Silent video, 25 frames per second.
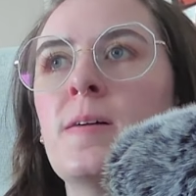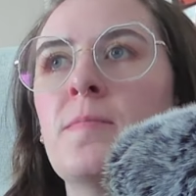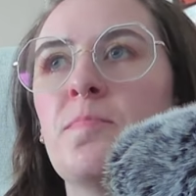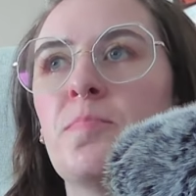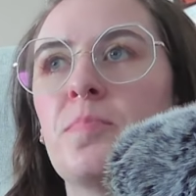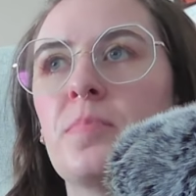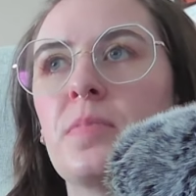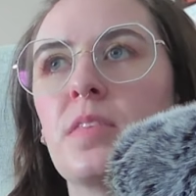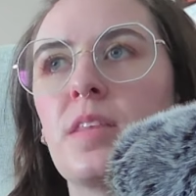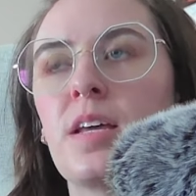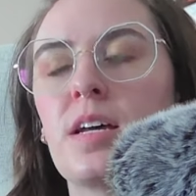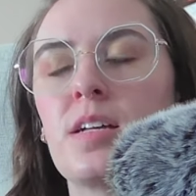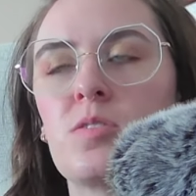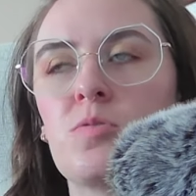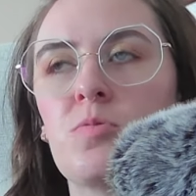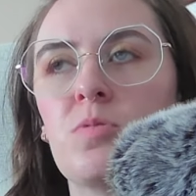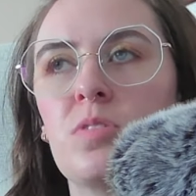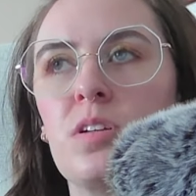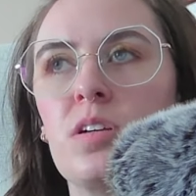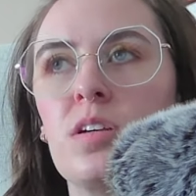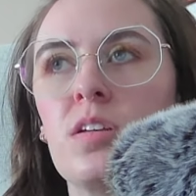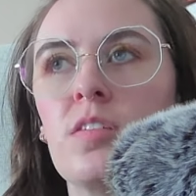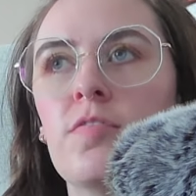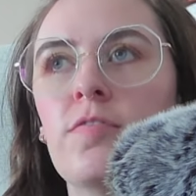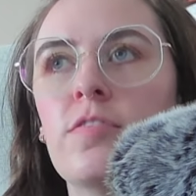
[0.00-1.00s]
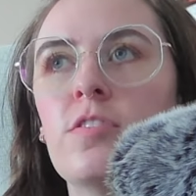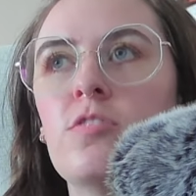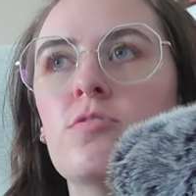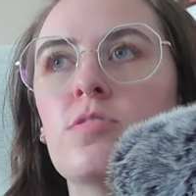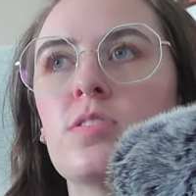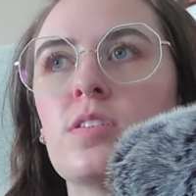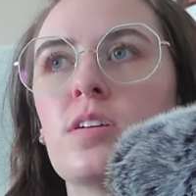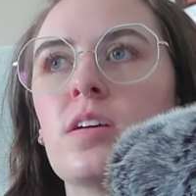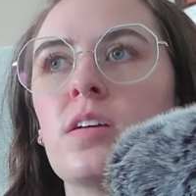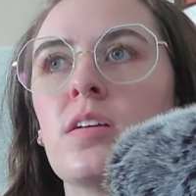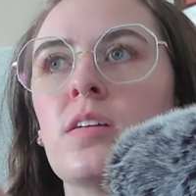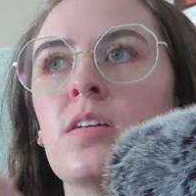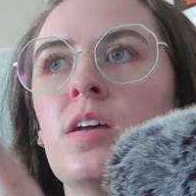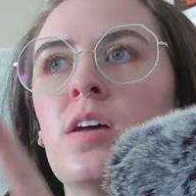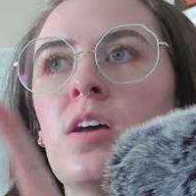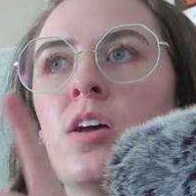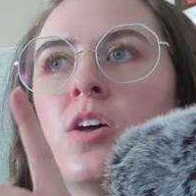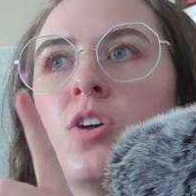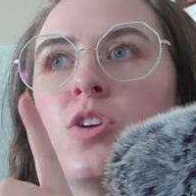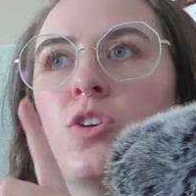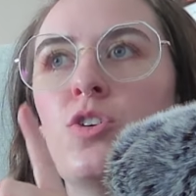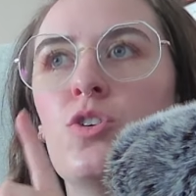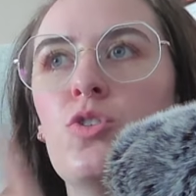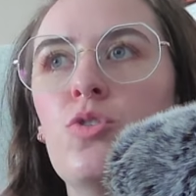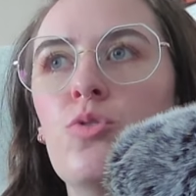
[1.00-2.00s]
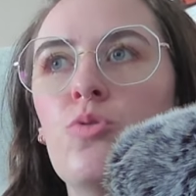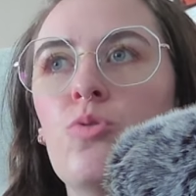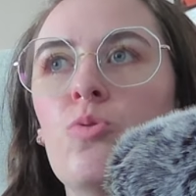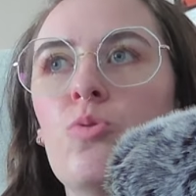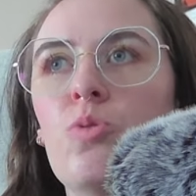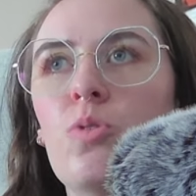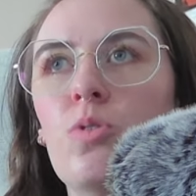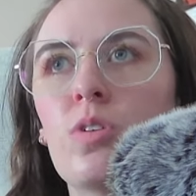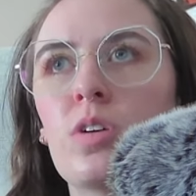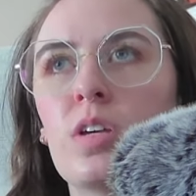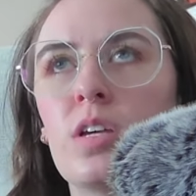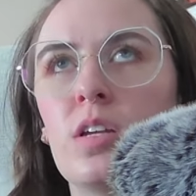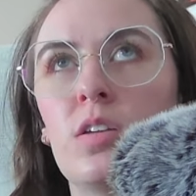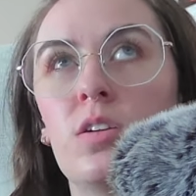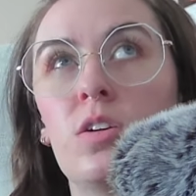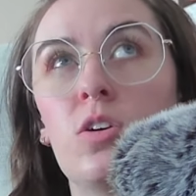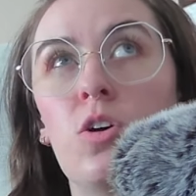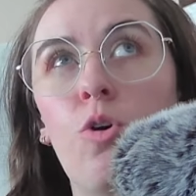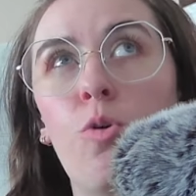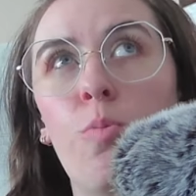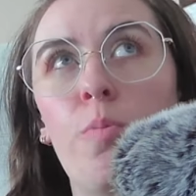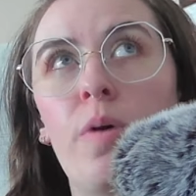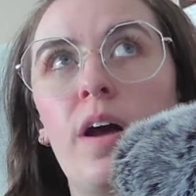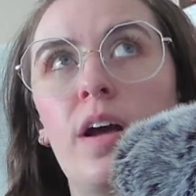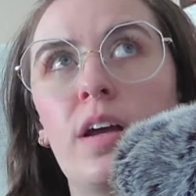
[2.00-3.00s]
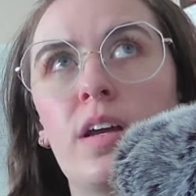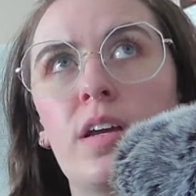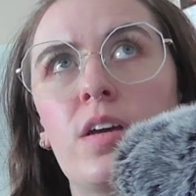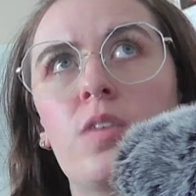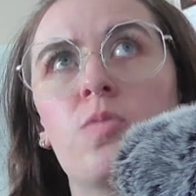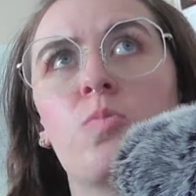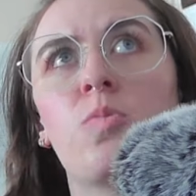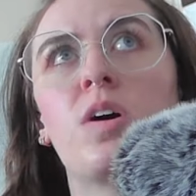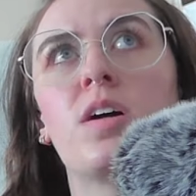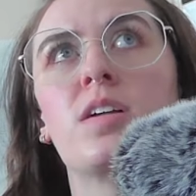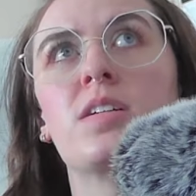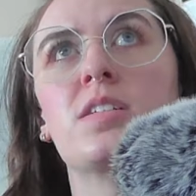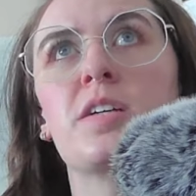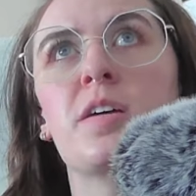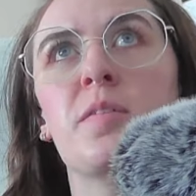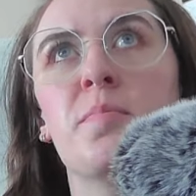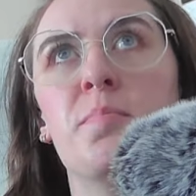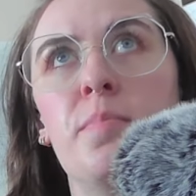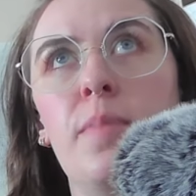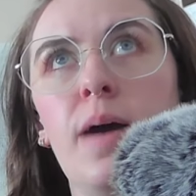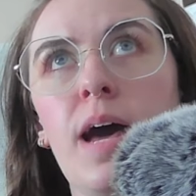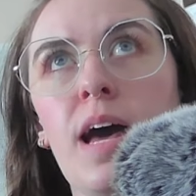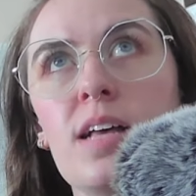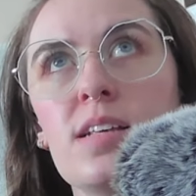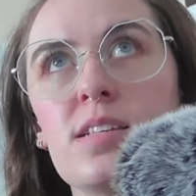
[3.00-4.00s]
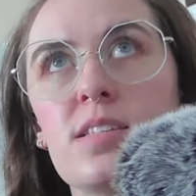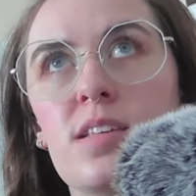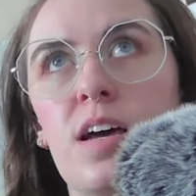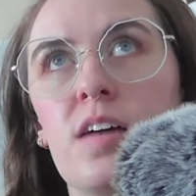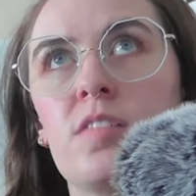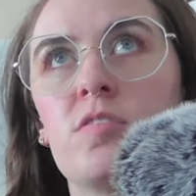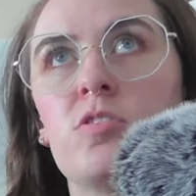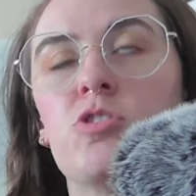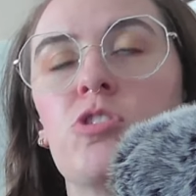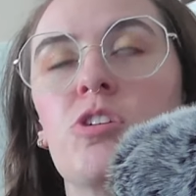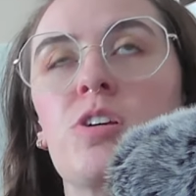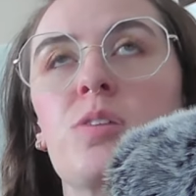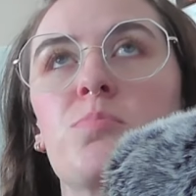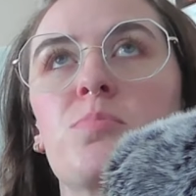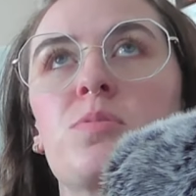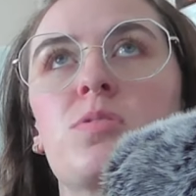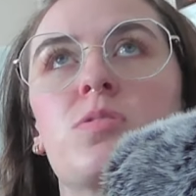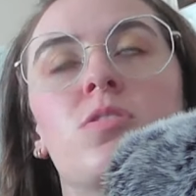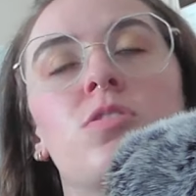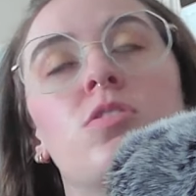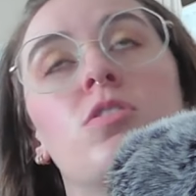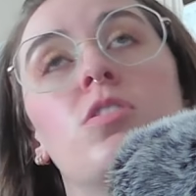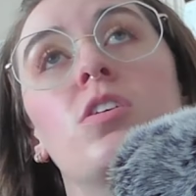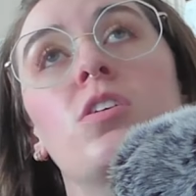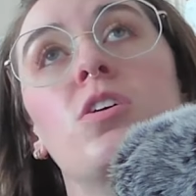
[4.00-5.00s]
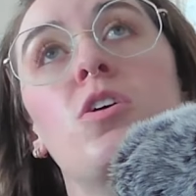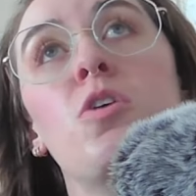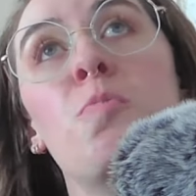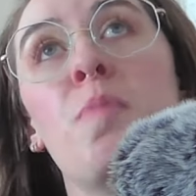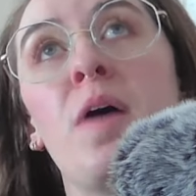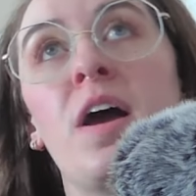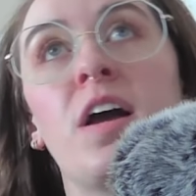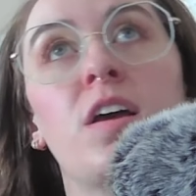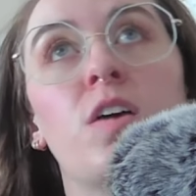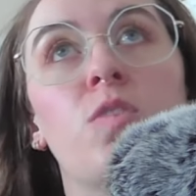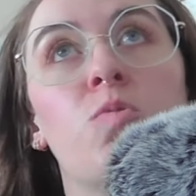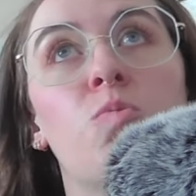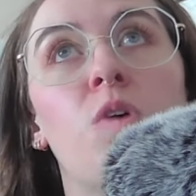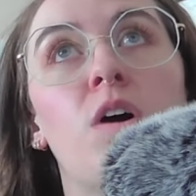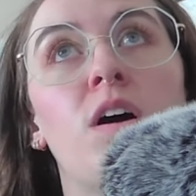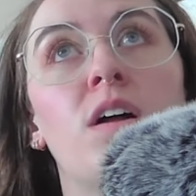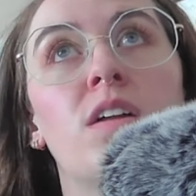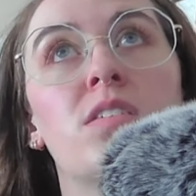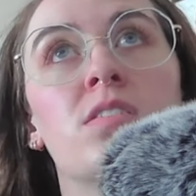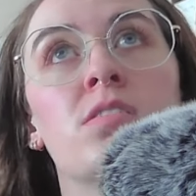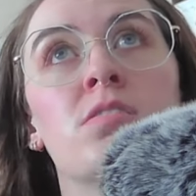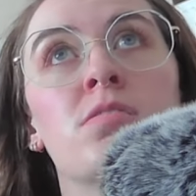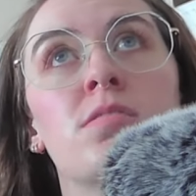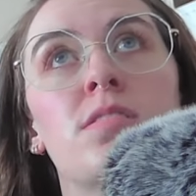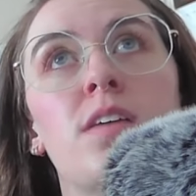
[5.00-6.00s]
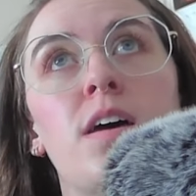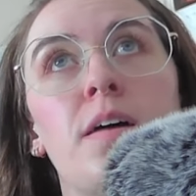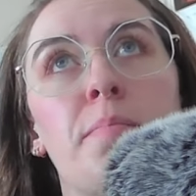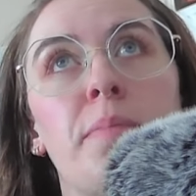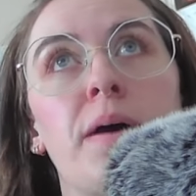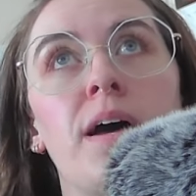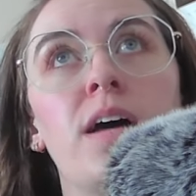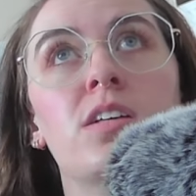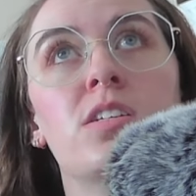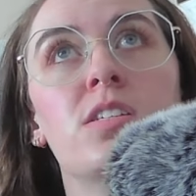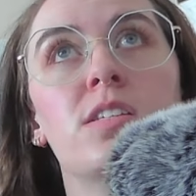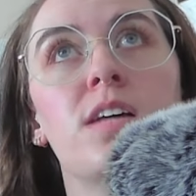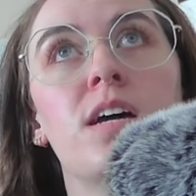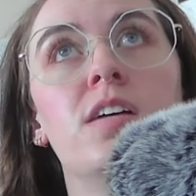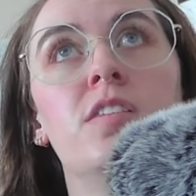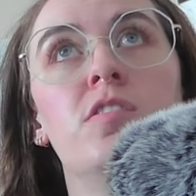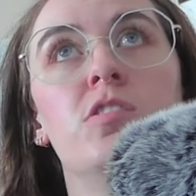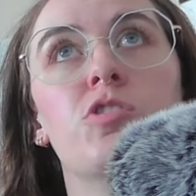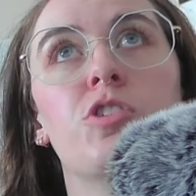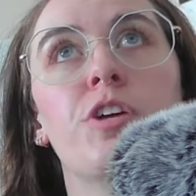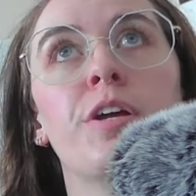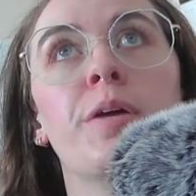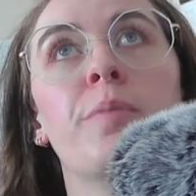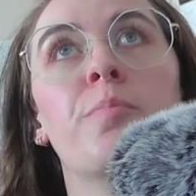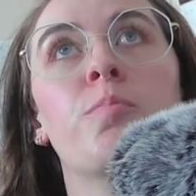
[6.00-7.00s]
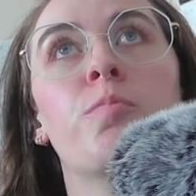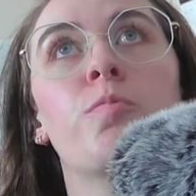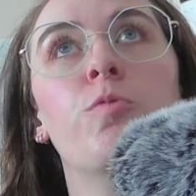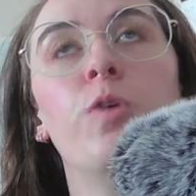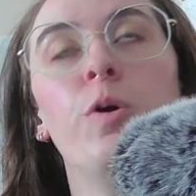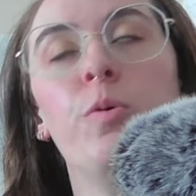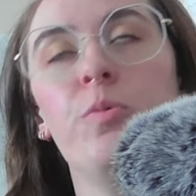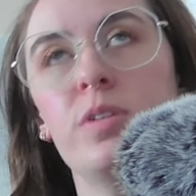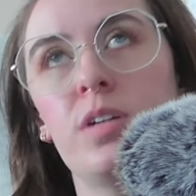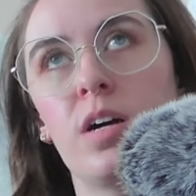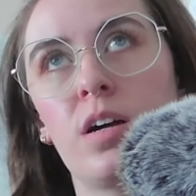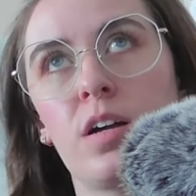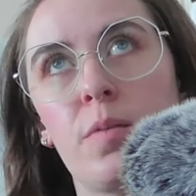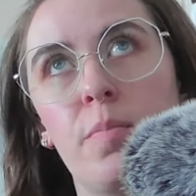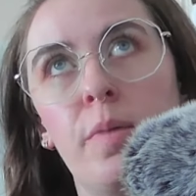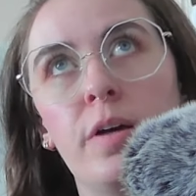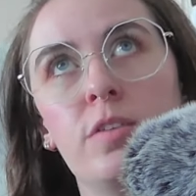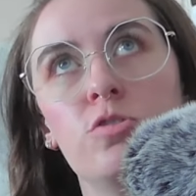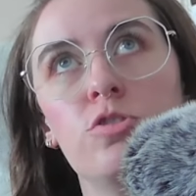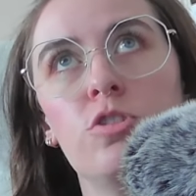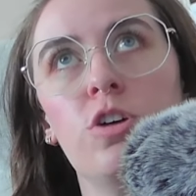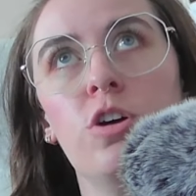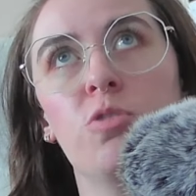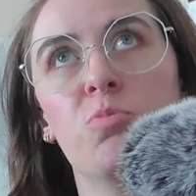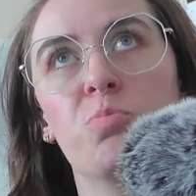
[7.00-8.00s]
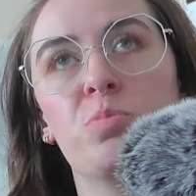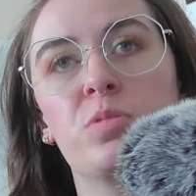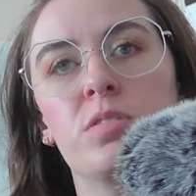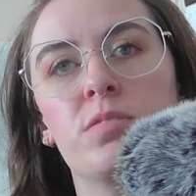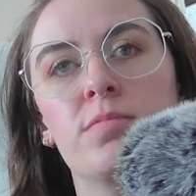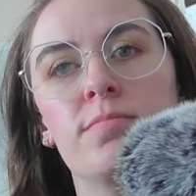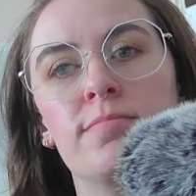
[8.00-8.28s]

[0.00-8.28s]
that's really confusing, you can go back and watch past live streams, so you can go back and watch that past live stream where we talk about tropes.